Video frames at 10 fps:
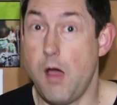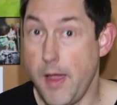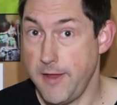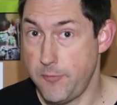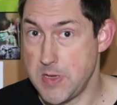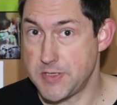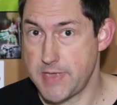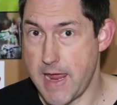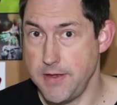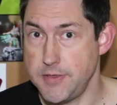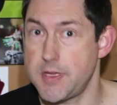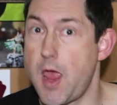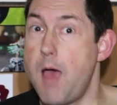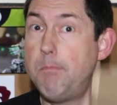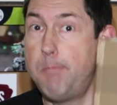I have been sent
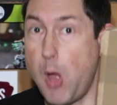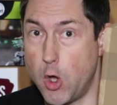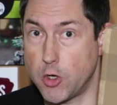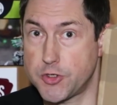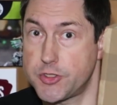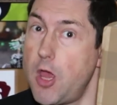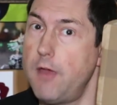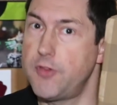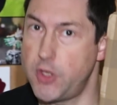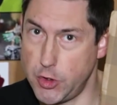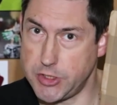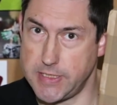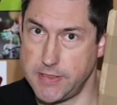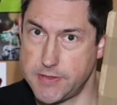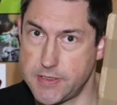a box of
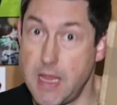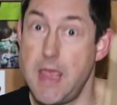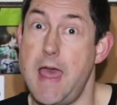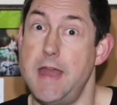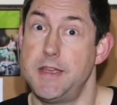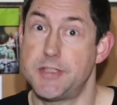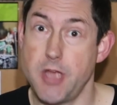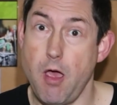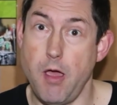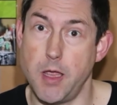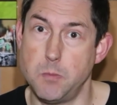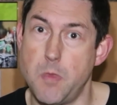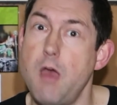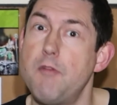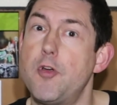goodies and it's
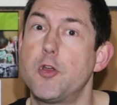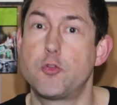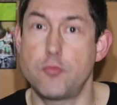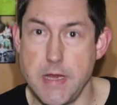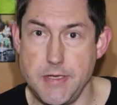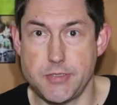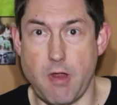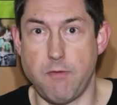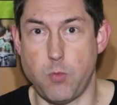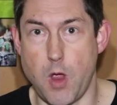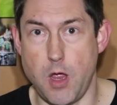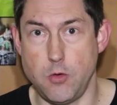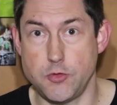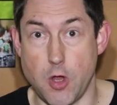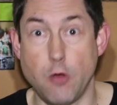time for a Green Stuff World